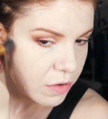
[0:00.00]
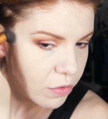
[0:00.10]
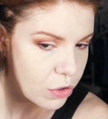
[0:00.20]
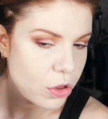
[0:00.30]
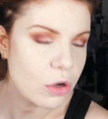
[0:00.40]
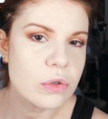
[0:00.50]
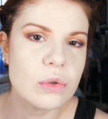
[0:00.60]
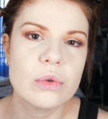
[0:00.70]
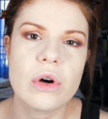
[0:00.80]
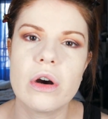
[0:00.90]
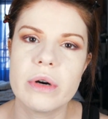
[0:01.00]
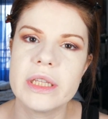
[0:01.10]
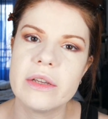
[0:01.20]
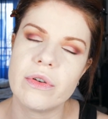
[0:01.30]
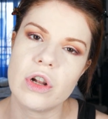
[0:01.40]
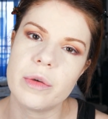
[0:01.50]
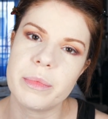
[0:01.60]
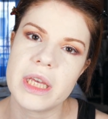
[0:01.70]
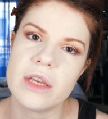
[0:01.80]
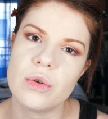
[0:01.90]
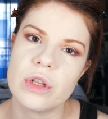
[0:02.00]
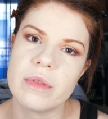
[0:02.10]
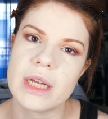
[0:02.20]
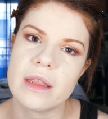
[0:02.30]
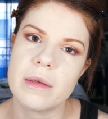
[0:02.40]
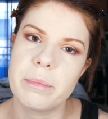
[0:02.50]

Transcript: for those who already follow me, you know that the